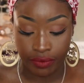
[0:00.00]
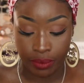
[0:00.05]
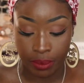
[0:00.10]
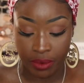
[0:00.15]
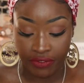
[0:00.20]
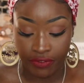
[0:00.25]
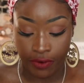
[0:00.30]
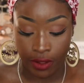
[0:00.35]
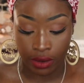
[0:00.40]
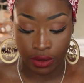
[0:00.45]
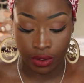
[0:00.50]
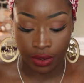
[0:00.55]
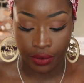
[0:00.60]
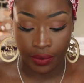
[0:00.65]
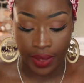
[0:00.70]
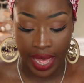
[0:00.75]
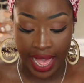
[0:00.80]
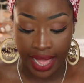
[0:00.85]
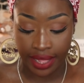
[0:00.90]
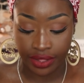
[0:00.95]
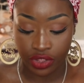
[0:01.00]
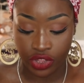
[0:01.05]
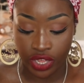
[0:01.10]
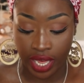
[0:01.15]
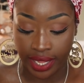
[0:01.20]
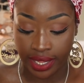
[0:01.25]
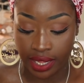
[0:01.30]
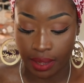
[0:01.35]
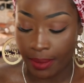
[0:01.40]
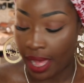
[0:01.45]
them a follow and
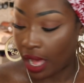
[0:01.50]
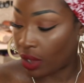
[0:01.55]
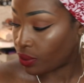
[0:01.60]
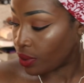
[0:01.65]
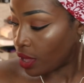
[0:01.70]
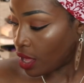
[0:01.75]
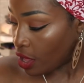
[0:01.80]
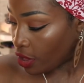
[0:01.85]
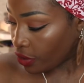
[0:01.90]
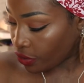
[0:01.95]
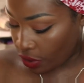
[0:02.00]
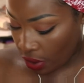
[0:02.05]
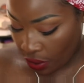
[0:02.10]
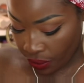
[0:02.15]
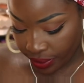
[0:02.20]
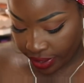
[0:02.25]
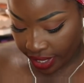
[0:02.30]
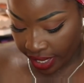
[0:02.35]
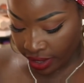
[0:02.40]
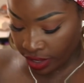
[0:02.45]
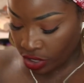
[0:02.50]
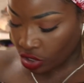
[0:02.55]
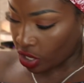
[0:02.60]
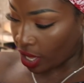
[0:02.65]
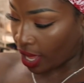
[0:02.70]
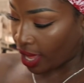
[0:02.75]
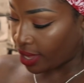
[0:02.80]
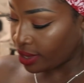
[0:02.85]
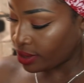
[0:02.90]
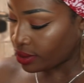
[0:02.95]
check them out. So this
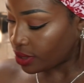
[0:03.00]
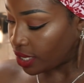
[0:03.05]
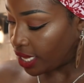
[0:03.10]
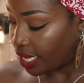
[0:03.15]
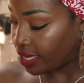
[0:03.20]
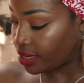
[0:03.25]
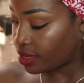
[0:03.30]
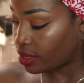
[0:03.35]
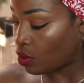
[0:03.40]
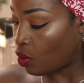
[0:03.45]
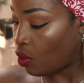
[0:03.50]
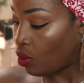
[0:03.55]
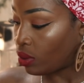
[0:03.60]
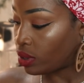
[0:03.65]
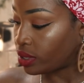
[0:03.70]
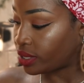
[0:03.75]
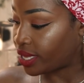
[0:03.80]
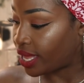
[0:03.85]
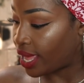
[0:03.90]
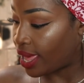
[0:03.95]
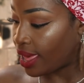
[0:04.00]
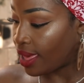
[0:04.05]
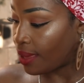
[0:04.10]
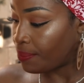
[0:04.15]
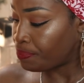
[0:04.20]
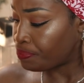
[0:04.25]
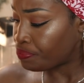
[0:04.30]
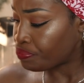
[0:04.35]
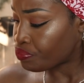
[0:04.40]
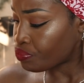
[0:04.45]
shade is called
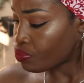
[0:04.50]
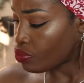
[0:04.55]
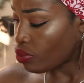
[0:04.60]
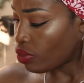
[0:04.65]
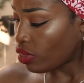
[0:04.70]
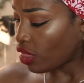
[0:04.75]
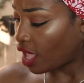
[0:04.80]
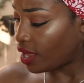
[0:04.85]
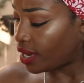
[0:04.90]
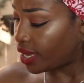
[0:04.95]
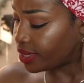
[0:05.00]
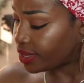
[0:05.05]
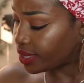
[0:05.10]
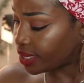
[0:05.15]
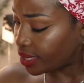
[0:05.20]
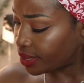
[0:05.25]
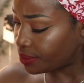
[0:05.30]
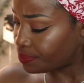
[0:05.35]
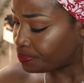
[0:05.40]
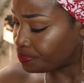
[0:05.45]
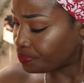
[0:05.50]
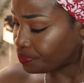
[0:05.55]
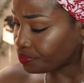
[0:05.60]
their, let's see,